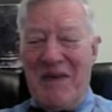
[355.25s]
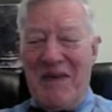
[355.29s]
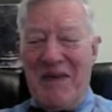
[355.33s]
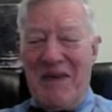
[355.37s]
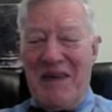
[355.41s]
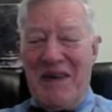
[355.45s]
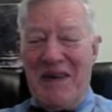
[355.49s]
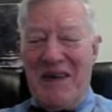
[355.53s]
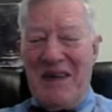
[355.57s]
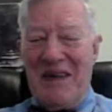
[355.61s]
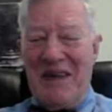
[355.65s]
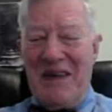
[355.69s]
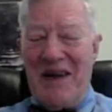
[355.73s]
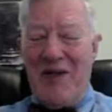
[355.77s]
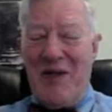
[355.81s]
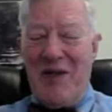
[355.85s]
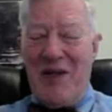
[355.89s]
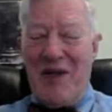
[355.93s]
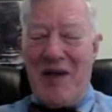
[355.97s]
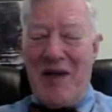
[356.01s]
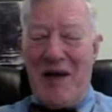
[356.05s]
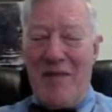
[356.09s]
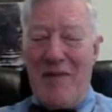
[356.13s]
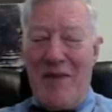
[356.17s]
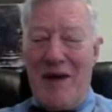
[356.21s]
I think
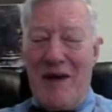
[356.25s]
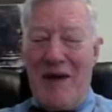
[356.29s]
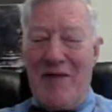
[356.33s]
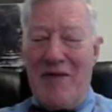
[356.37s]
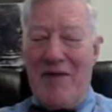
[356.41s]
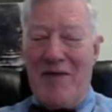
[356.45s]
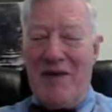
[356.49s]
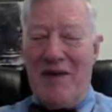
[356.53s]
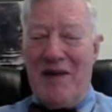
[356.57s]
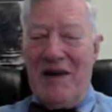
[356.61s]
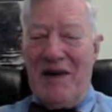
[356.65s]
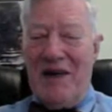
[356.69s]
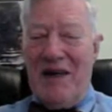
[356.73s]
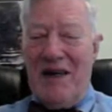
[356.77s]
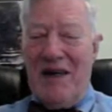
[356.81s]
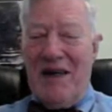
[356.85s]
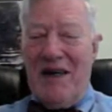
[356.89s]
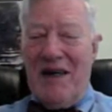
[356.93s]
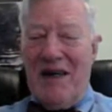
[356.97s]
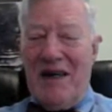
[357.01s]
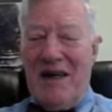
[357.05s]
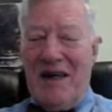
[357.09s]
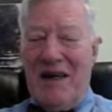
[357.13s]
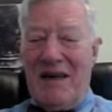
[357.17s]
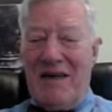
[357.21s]
that may have
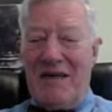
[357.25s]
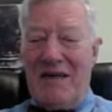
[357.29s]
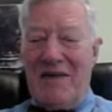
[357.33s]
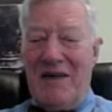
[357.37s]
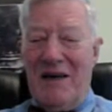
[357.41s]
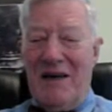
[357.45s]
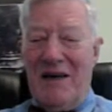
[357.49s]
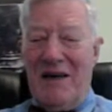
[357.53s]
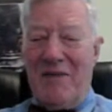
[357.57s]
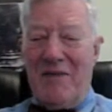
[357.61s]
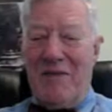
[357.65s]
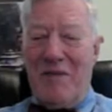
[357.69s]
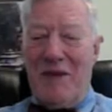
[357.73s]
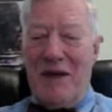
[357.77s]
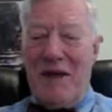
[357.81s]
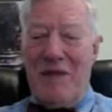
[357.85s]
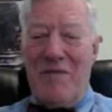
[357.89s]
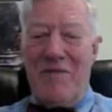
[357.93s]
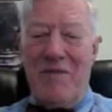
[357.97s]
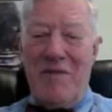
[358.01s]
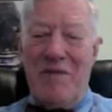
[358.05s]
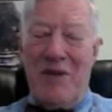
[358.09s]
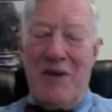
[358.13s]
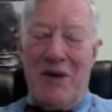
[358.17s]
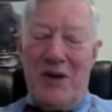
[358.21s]
helped me
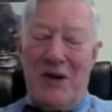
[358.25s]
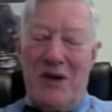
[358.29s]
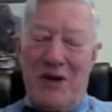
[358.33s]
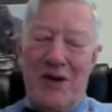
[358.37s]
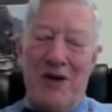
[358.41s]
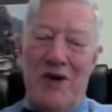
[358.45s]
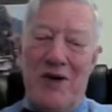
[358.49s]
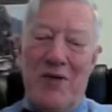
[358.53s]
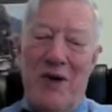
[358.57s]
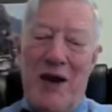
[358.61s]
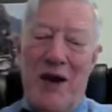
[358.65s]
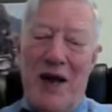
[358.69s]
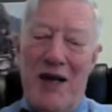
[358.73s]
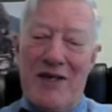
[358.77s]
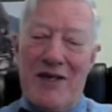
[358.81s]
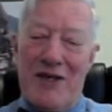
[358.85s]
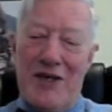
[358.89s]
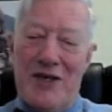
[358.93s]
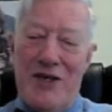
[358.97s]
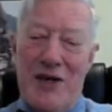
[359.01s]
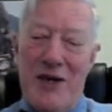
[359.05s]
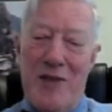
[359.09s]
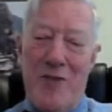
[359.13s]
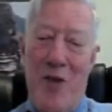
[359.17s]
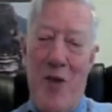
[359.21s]
build a good
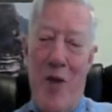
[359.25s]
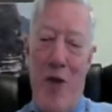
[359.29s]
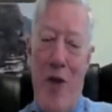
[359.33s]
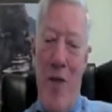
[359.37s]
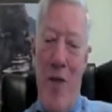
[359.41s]
relationship with him.